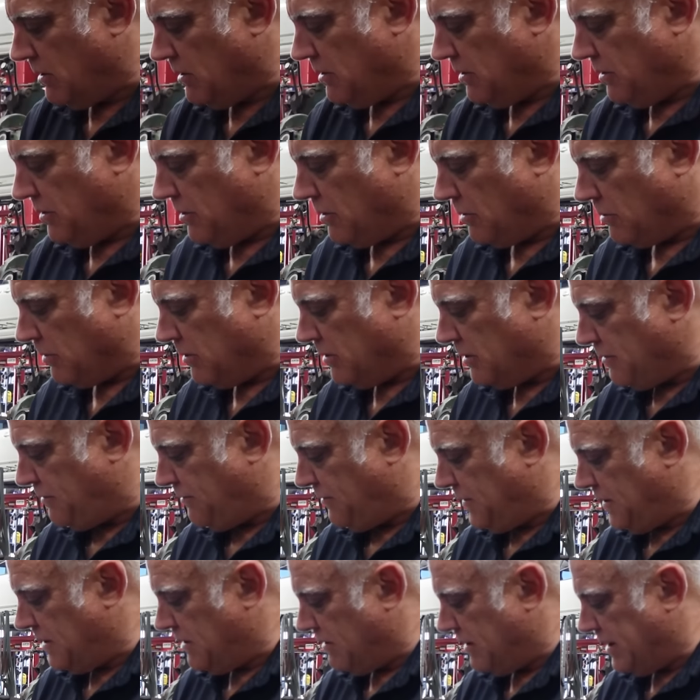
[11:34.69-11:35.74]
you don't really
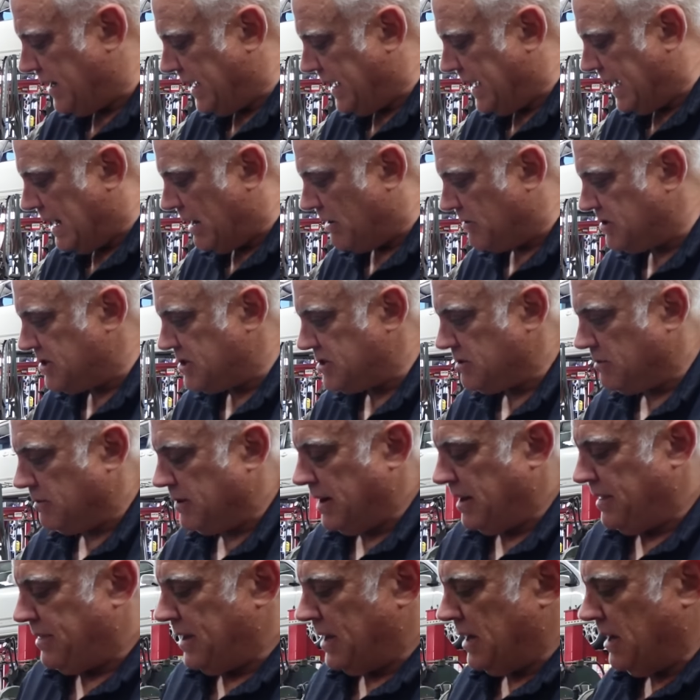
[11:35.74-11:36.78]
feel any gouges
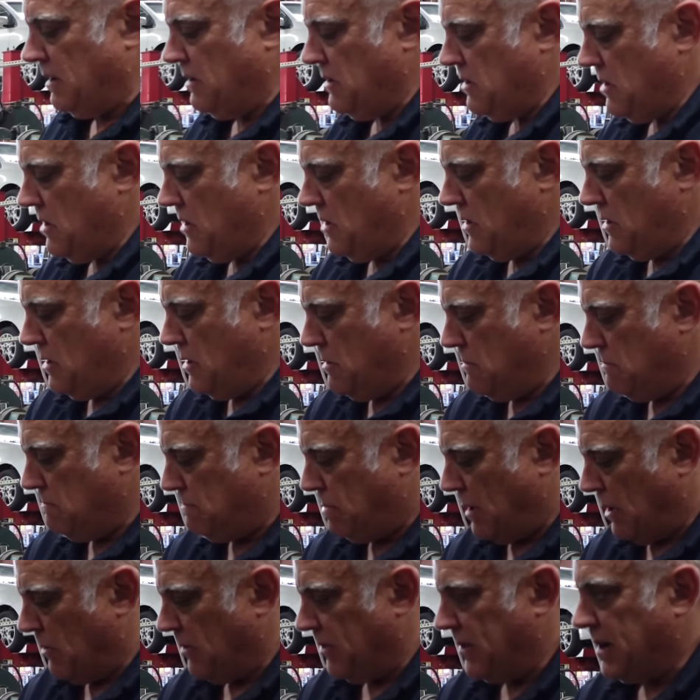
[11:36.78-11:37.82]
or anything.
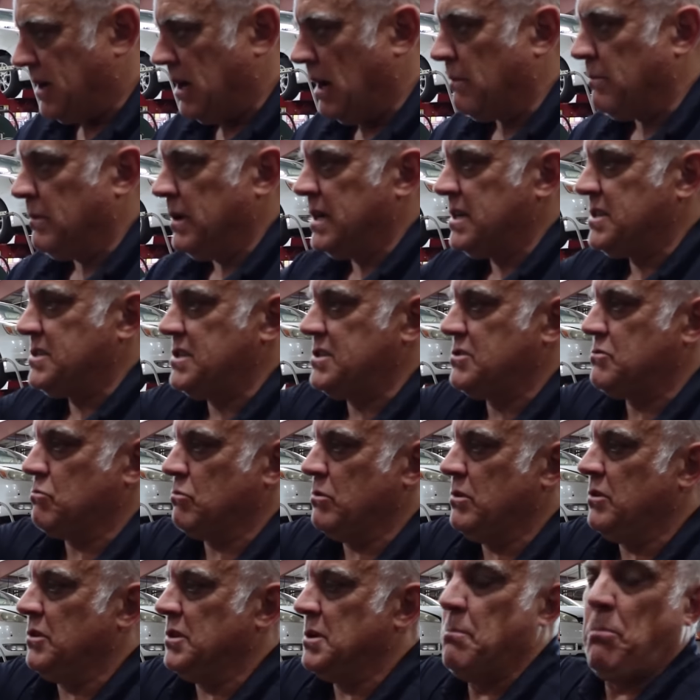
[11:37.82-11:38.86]
But with the cut rings, it's
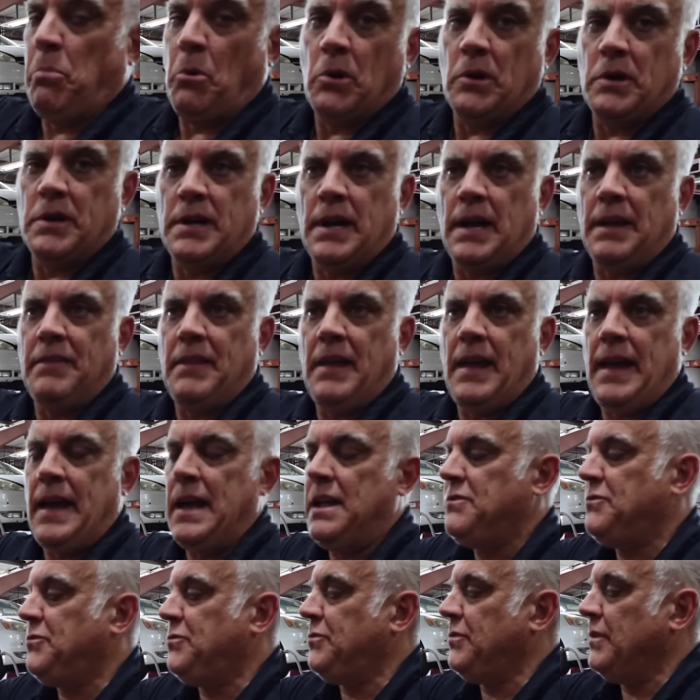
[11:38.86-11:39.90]
really important on the
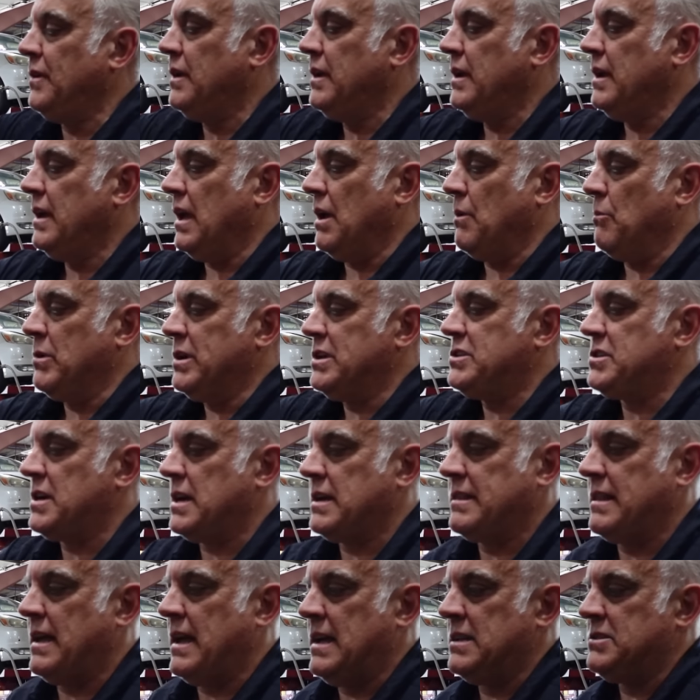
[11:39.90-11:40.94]
heads. And we
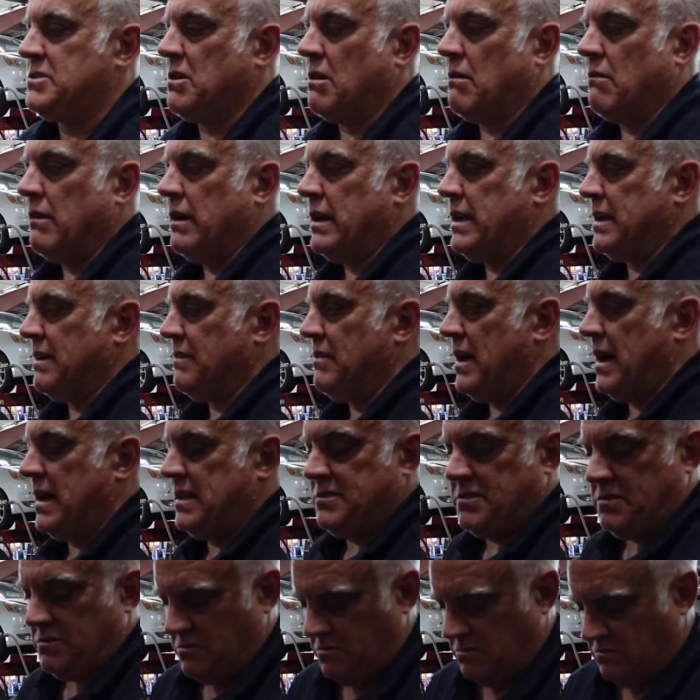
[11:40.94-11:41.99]
checked the heads already, and the
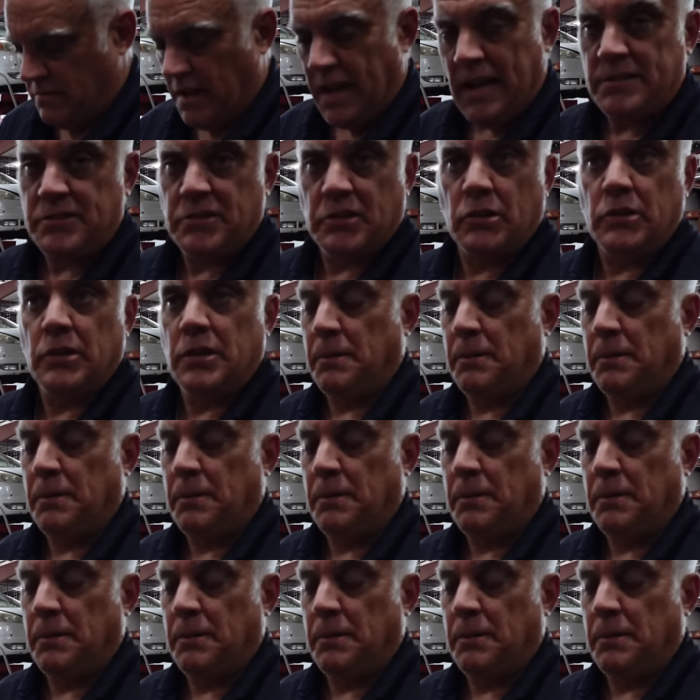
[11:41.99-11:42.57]
heads are good.